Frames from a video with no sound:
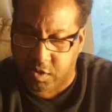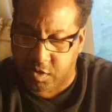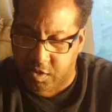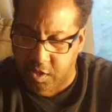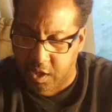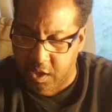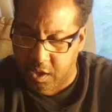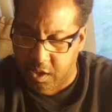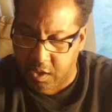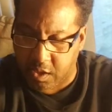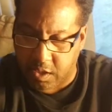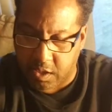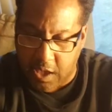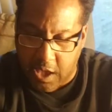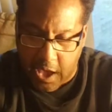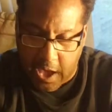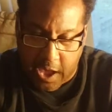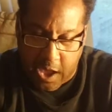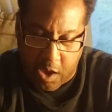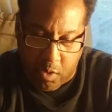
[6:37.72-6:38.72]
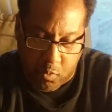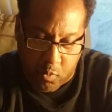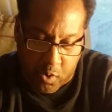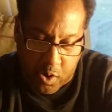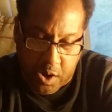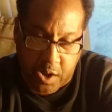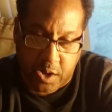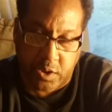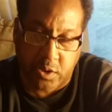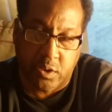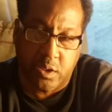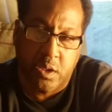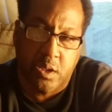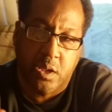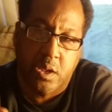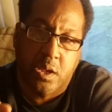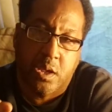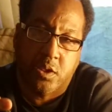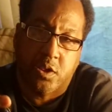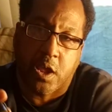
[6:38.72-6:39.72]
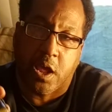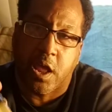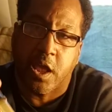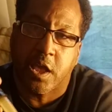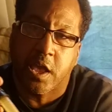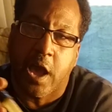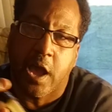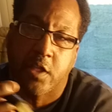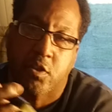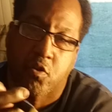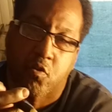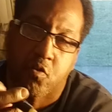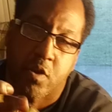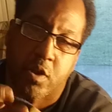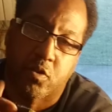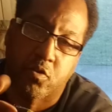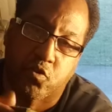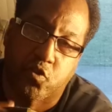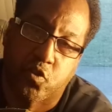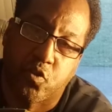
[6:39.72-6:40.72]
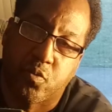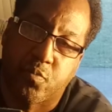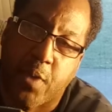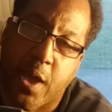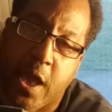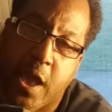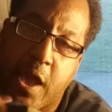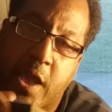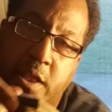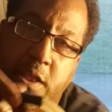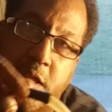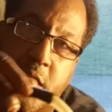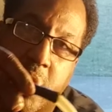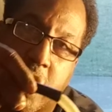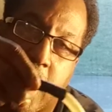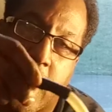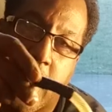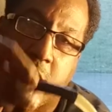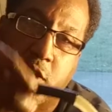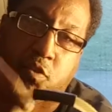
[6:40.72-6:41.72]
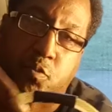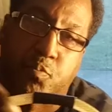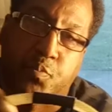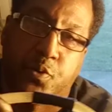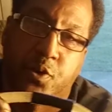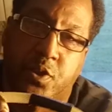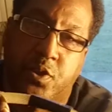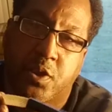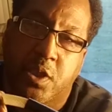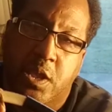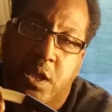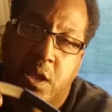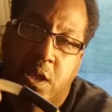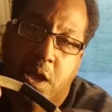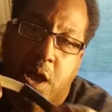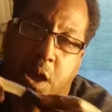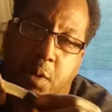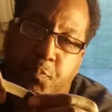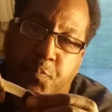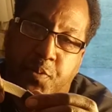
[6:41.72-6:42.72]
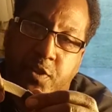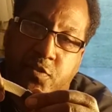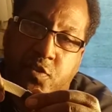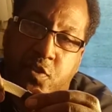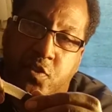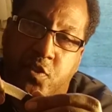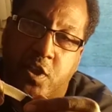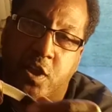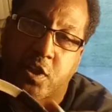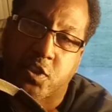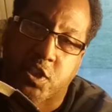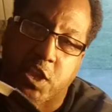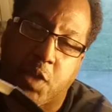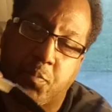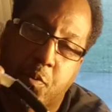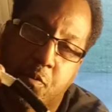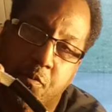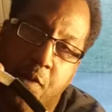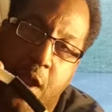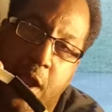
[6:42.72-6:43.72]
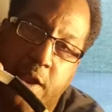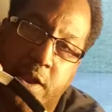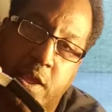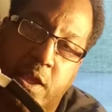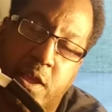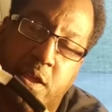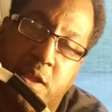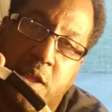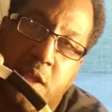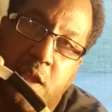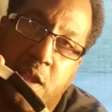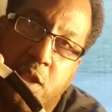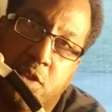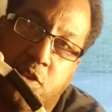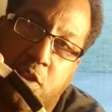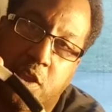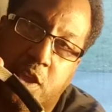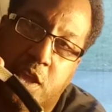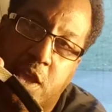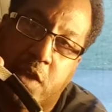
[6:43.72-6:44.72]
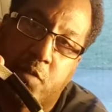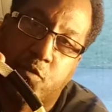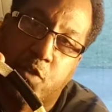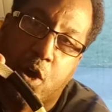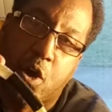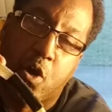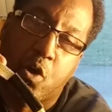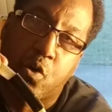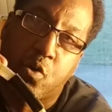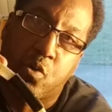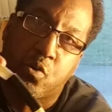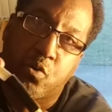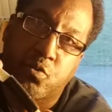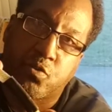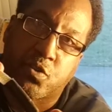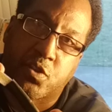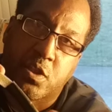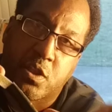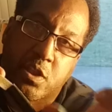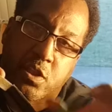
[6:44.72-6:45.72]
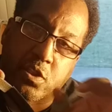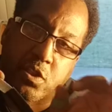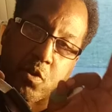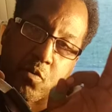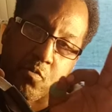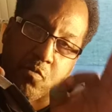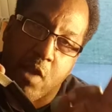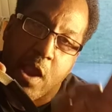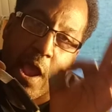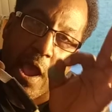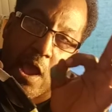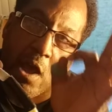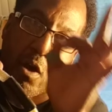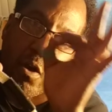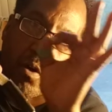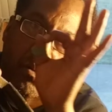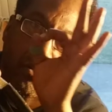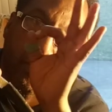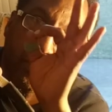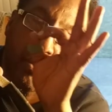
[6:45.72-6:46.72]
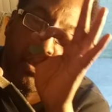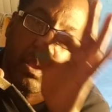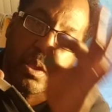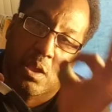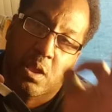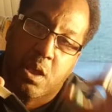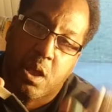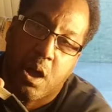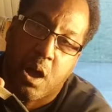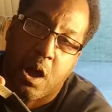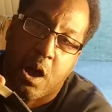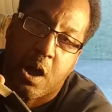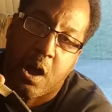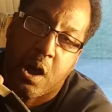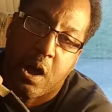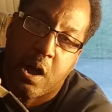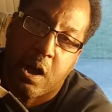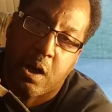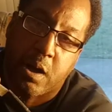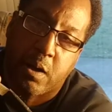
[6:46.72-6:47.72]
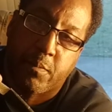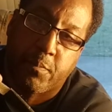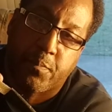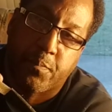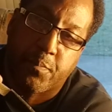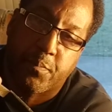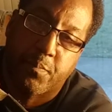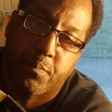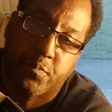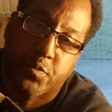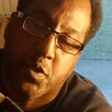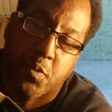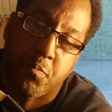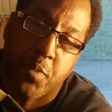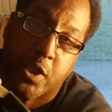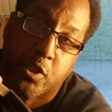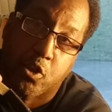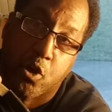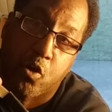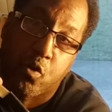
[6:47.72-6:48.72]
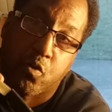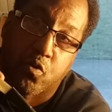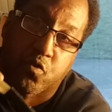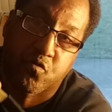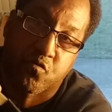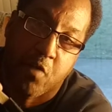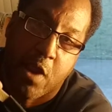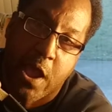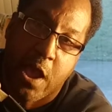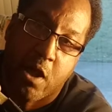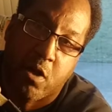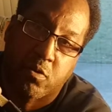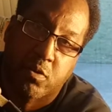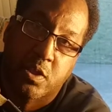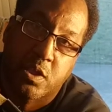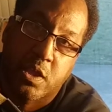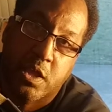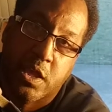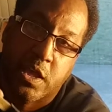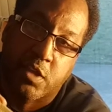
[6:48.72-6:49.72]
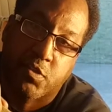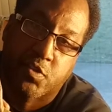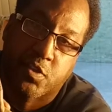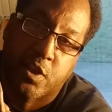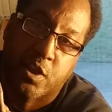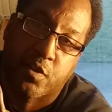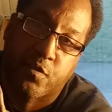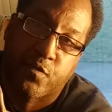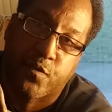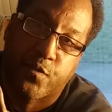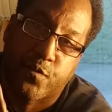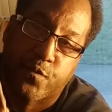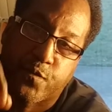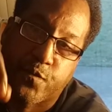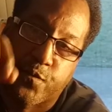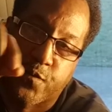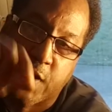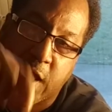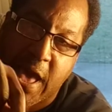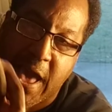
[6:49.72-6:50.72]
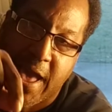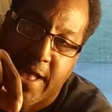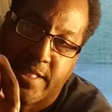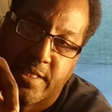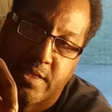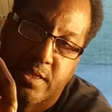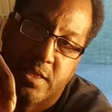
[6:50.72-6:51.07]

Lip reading: see, I had one that had gotten crinkled too bad, and I had to put a piece of duct tape around there to give the hose the round, to make the hose round instead of flat,